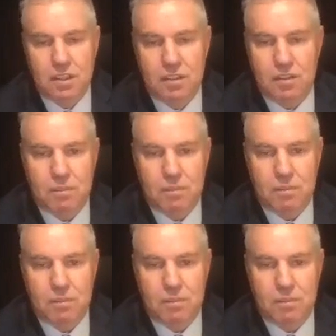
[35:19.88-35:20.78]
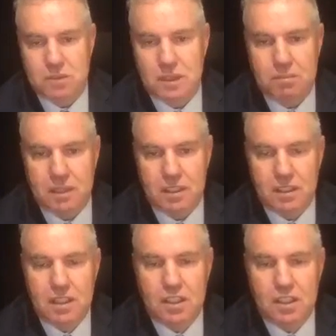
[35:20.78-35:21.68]
30% or something.
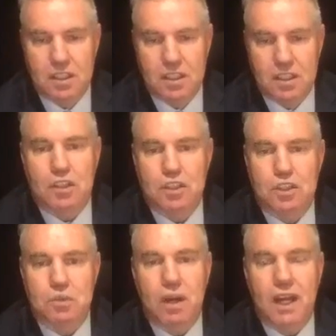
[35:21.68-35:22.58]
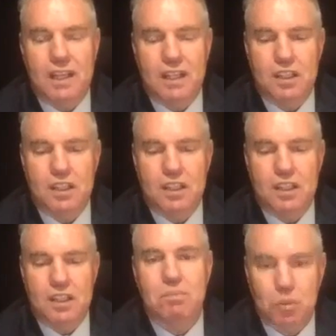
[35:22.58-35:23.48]
So Australians
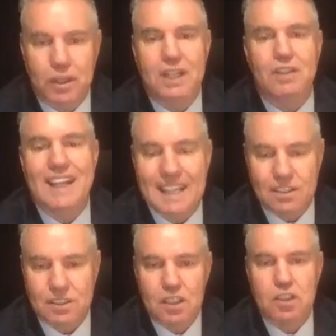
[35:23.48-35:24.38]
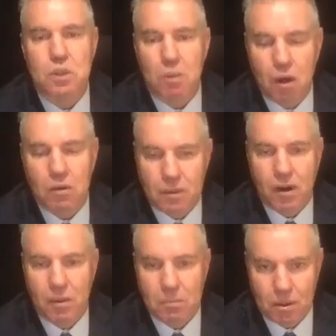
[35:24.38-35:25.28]
live, breathe and eat to own their
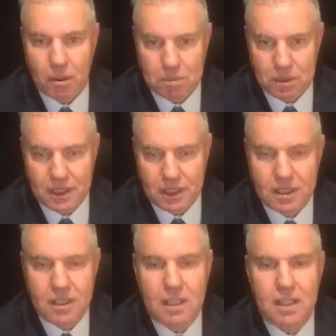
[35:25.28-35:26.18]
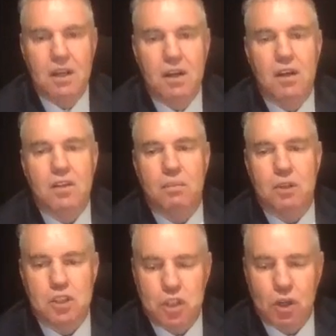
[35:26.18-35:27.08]
own property. The
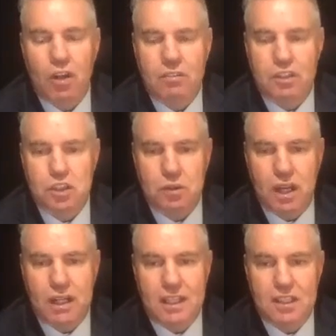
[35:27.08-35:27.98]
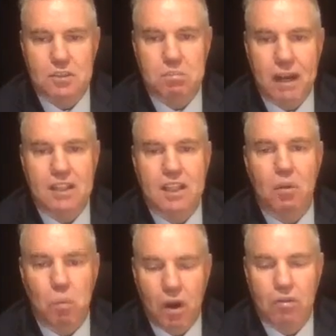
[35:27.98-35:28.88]
majority of Australians make their
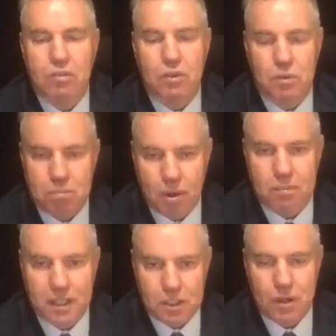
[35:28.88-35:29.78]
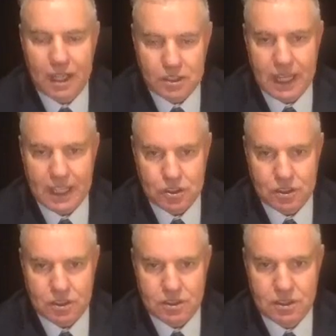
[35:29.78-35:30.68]
wealth through property
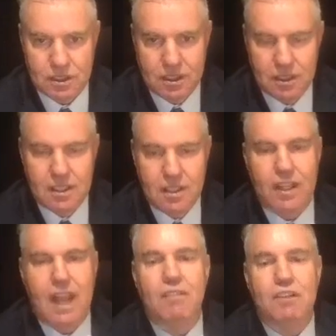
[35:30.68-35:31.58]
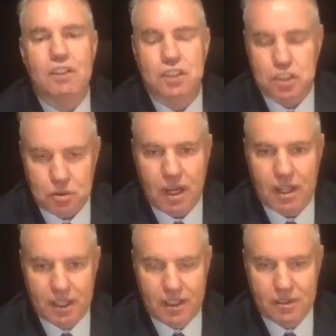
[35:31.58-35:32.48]
transactions. The average
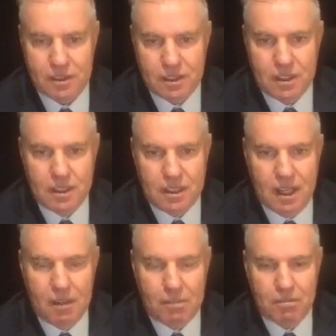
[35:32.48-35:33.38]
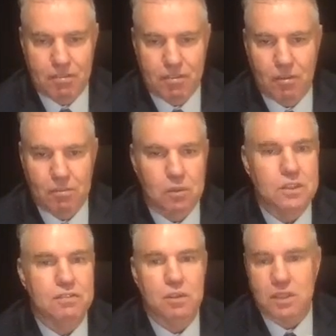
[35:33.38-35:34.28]
Australian from
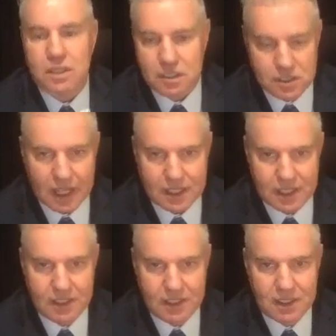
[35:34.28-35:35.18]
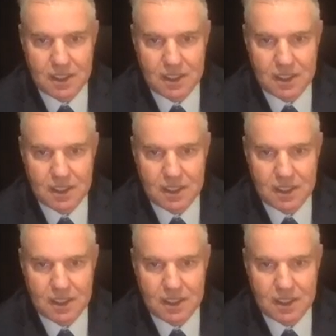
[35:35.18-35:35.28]
Louisville, Kentucky,